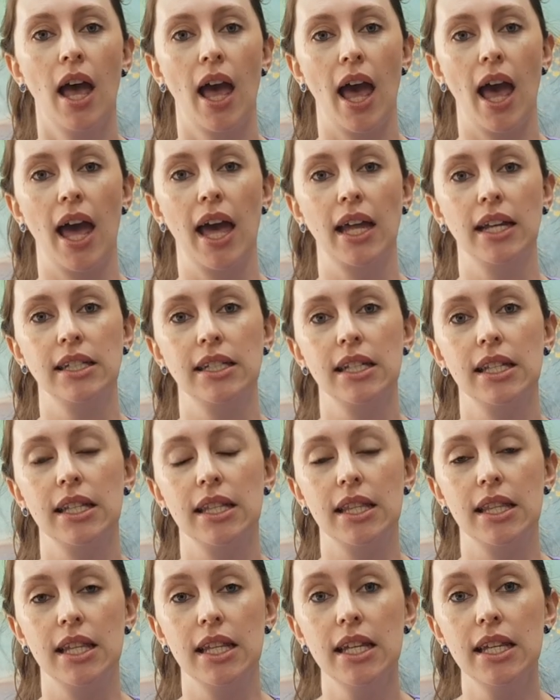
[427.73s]

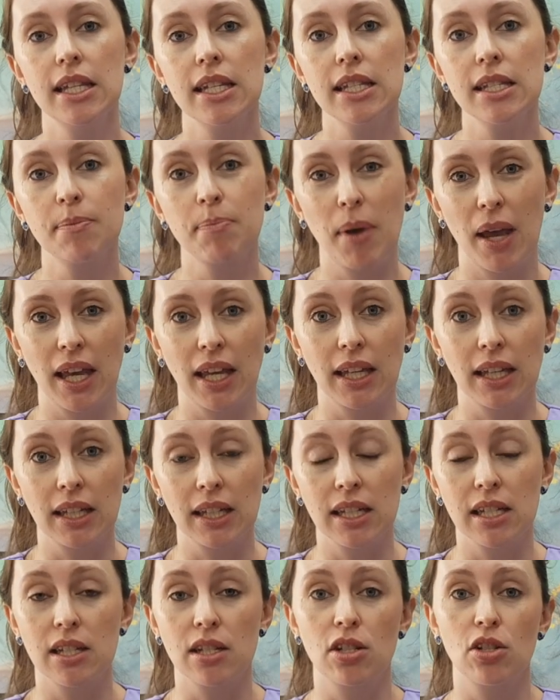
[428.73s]
And these
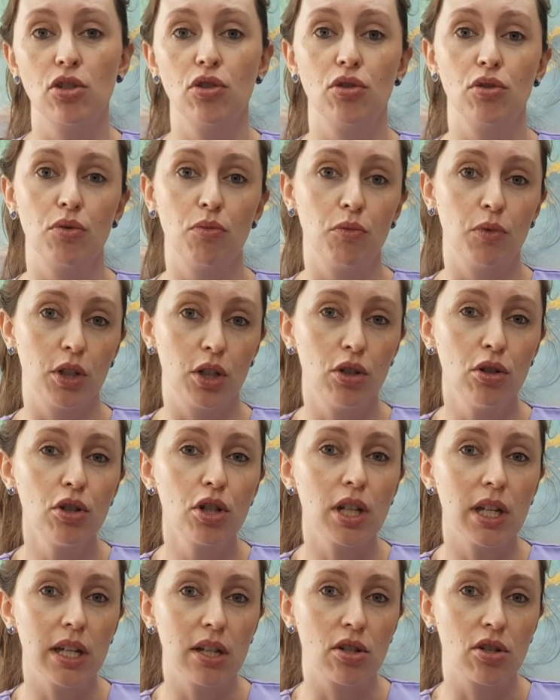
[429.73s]
painkillers you would
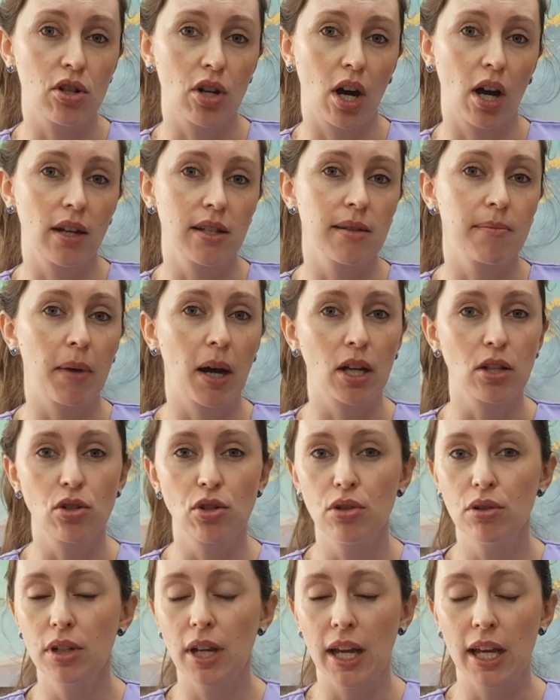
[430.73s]
usually start about
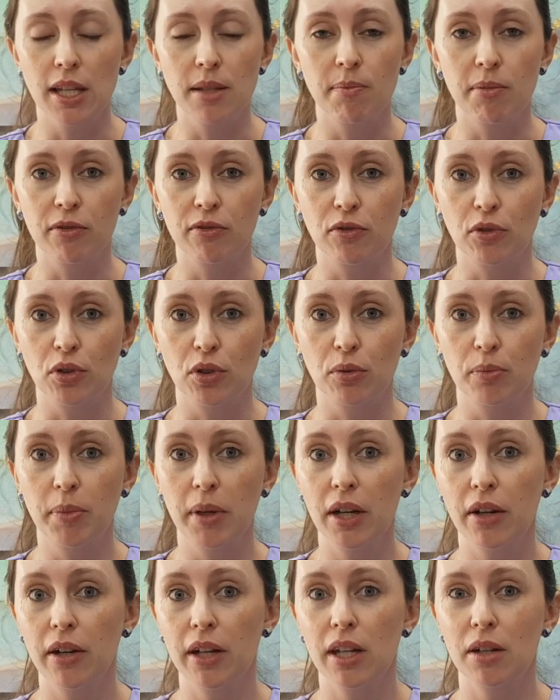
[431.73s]
two days before your
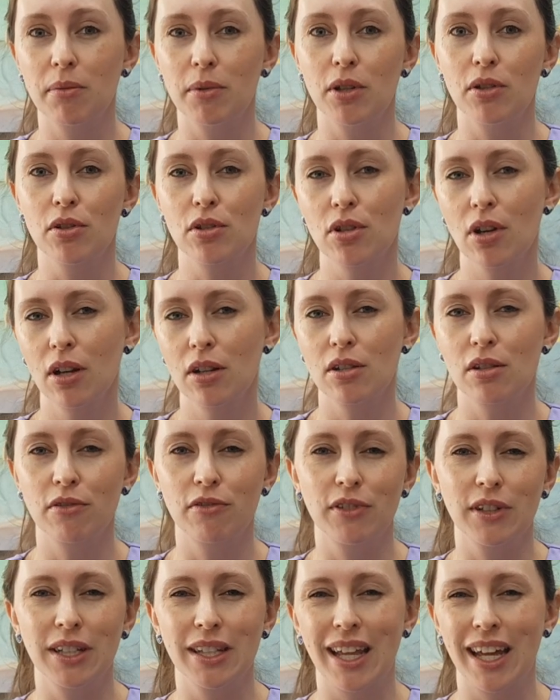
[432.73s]
period, when you start to
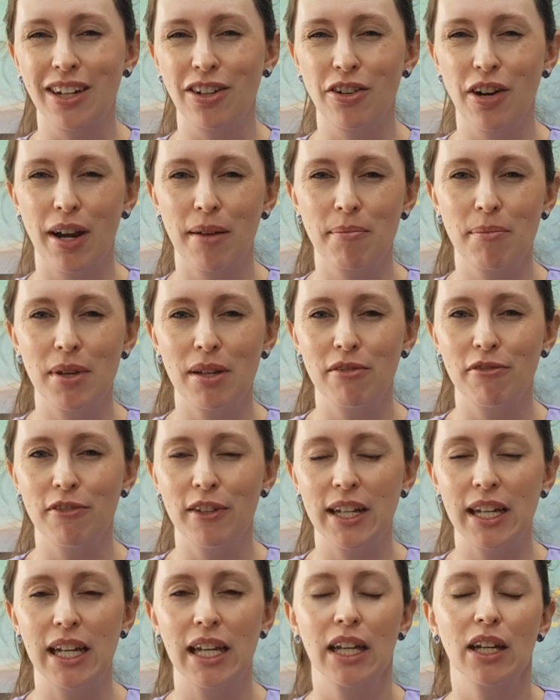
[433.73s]
feel that crampy
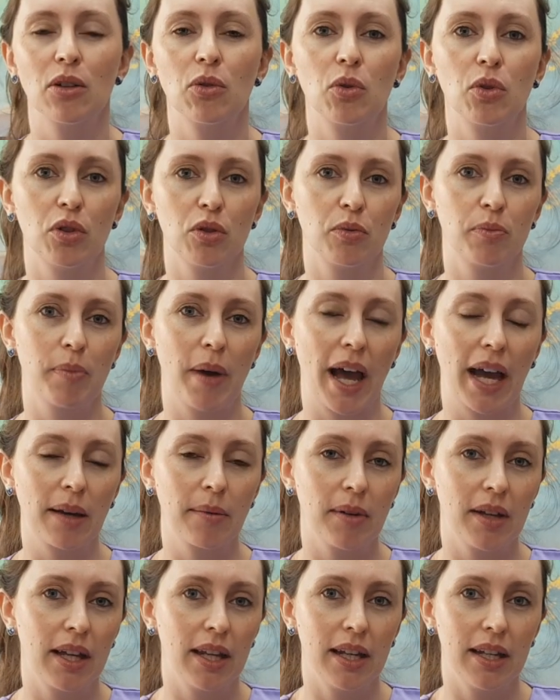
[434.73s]
feeling or your
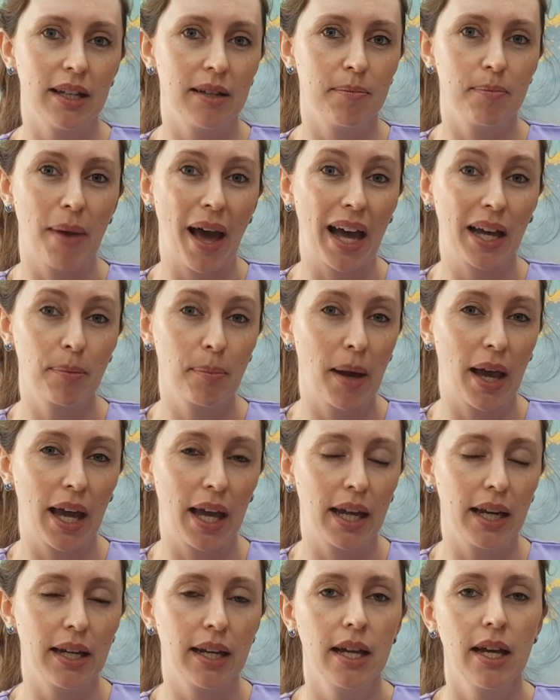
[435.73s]
back, any back
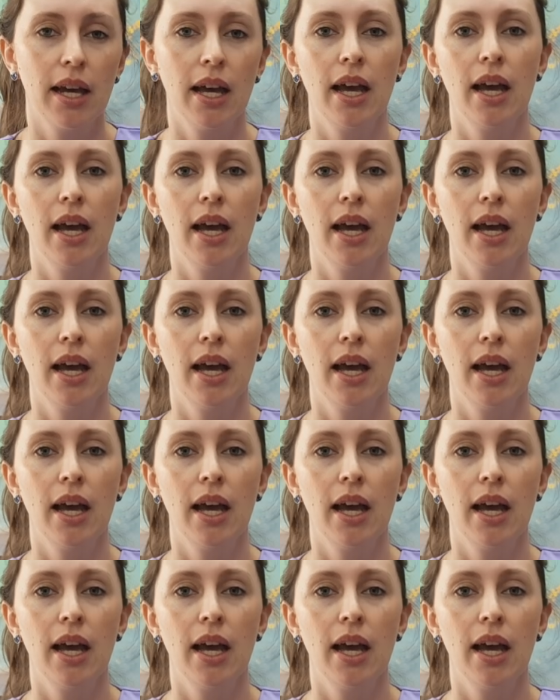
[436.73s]
pain.